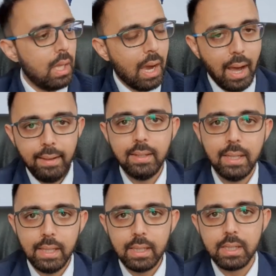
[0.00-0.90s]
Under
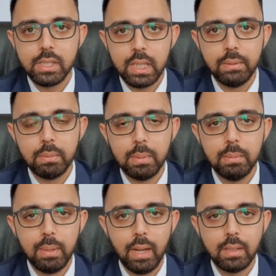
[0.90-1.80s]
irretrievable
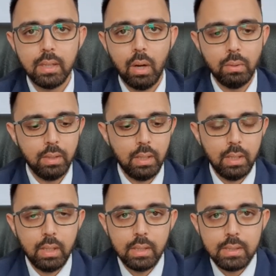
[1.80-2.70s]
breakdown,
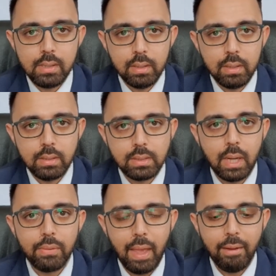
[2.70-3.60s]

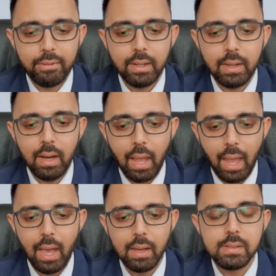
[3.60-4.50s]
South Africa
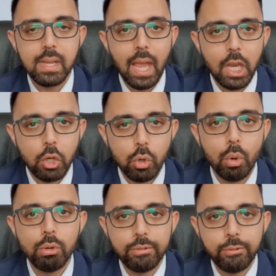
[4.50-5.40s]
has a
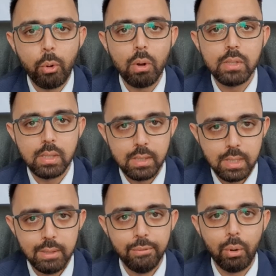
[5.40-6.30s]
no-fault
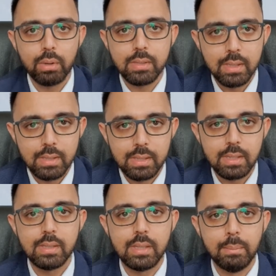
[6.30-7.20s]
divorce
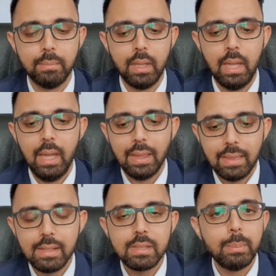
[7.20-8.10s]
system.
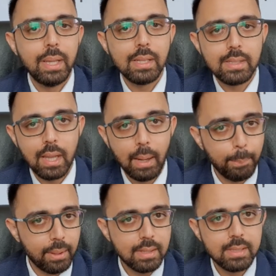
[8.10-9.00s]
This means that a
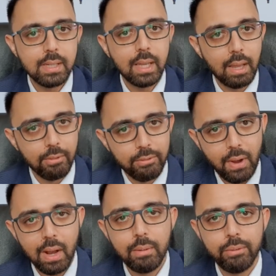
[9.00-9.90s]
person can
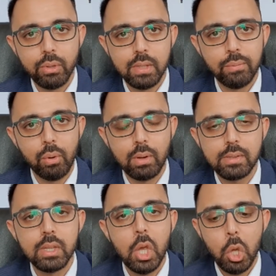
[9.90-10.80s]
file for
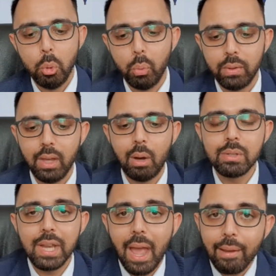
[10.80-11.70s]
divorce
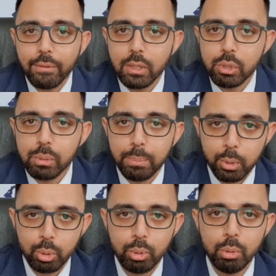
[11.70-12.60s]
without having to
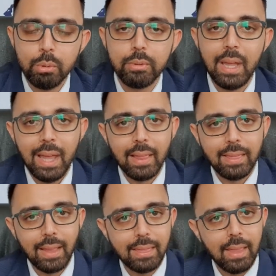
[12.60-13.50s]
prove
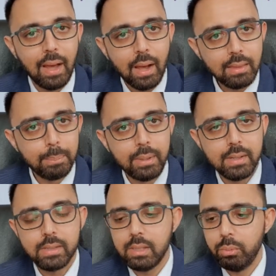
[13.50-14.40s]
that the other
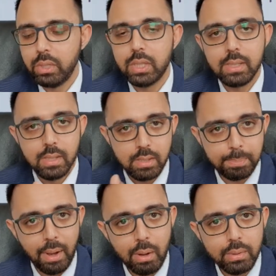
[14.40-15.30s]
person, which is the
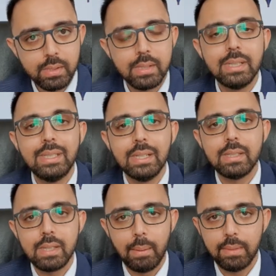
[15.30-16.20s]
spouse, did
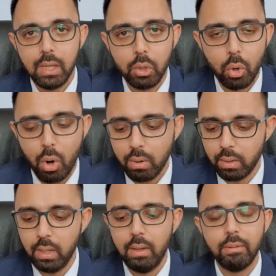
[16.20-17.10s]
something
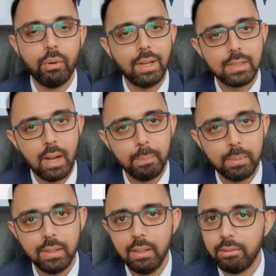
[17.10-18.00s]
wrong. For
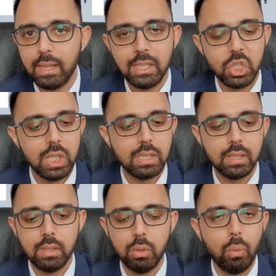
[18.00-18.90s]
example, if they
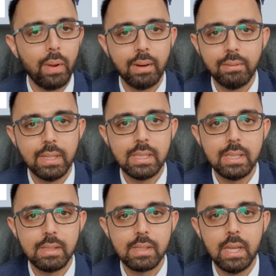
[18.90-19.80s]
cheated or whatever it
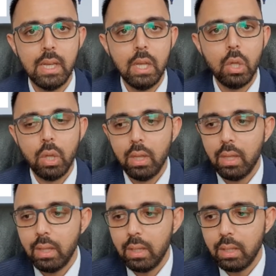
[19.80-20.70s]
is,
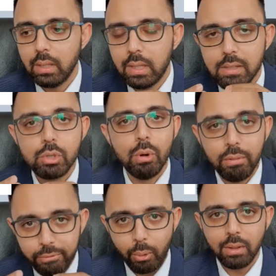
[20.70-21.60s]
there's no
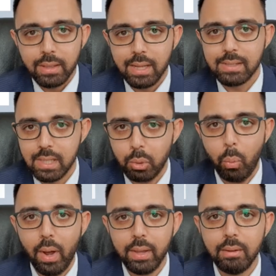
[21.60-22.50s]
fault that's
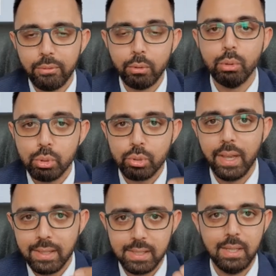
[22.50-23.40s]
required for you to
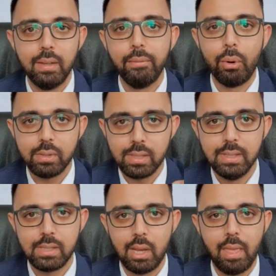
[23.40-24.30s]
get a divorce
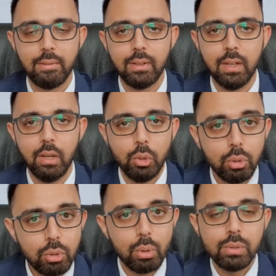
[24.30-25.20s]
in South Africa. You
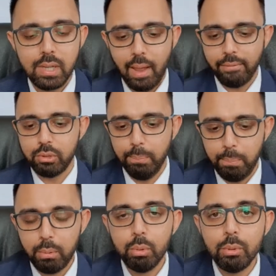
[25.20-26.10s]
don't have to
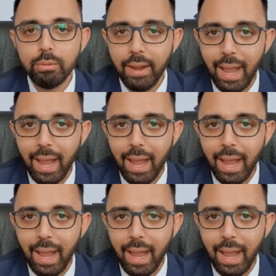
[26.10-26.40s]
prove